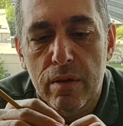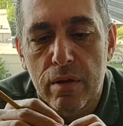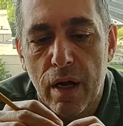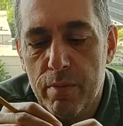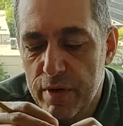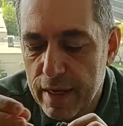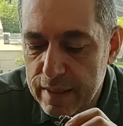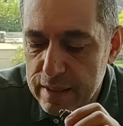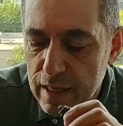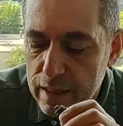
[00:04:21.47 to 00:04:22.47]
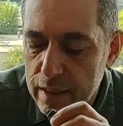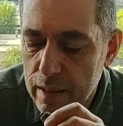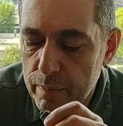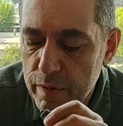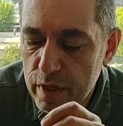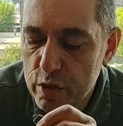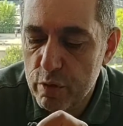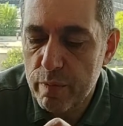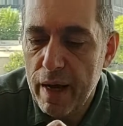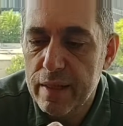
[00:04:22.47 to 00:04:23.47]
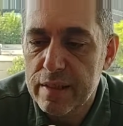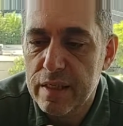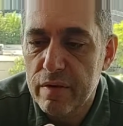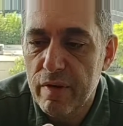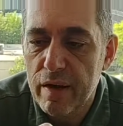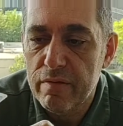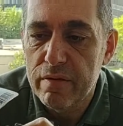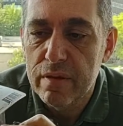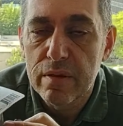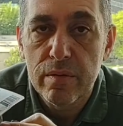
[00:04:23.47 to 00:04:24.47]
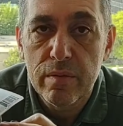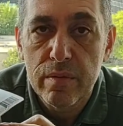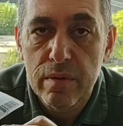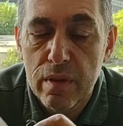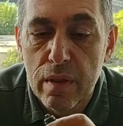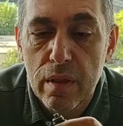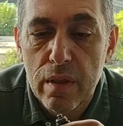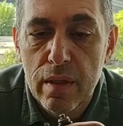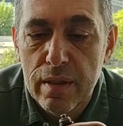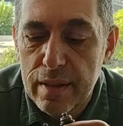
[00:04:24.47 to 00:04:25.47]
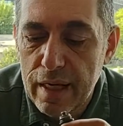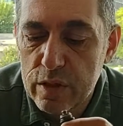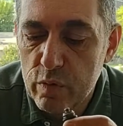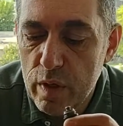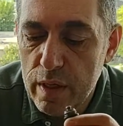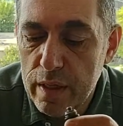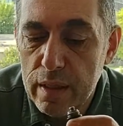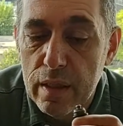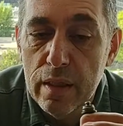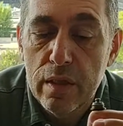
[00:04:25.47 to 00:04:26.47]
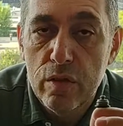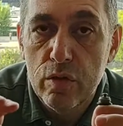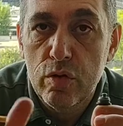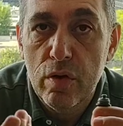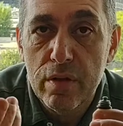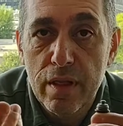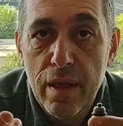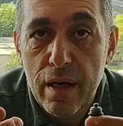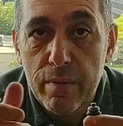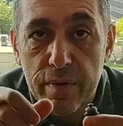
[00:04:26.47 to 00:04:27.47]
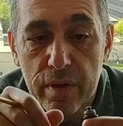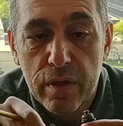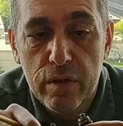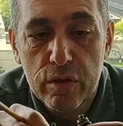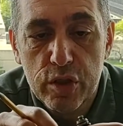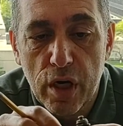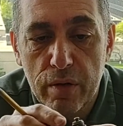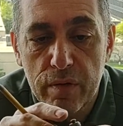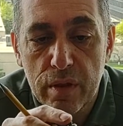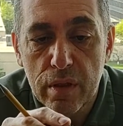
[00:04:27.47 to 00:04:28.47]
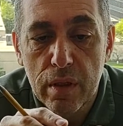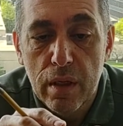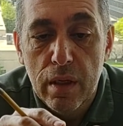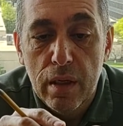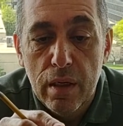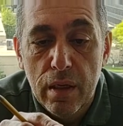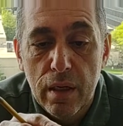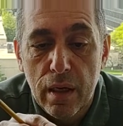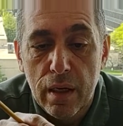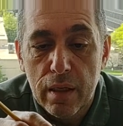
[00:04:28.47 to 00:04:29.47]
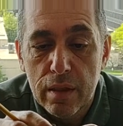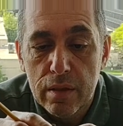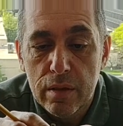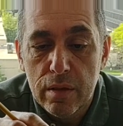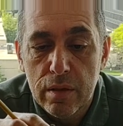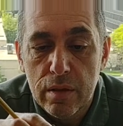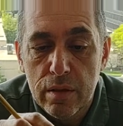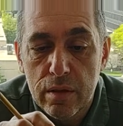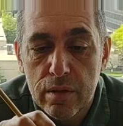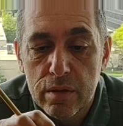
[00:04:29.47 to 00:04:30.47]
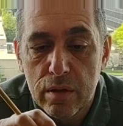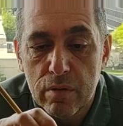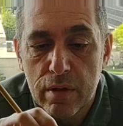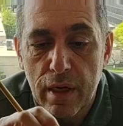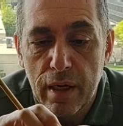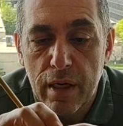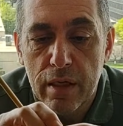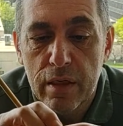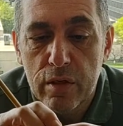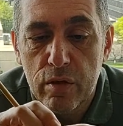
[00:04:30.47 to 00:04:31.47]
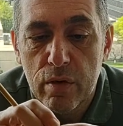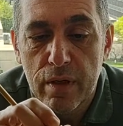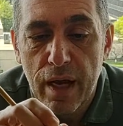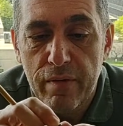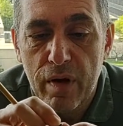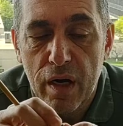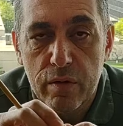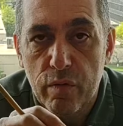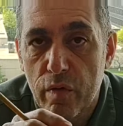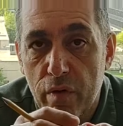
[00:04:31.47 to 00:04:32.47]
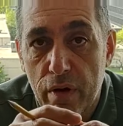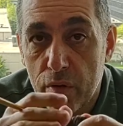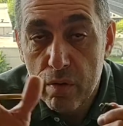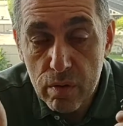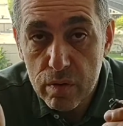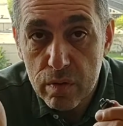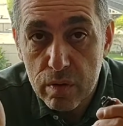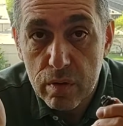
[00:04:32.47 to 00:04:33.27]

rubber gets stuck in the pressure balancing valve. That's why you turn the knob in your shower, and then you see, okay, either you don't have a hot water at all,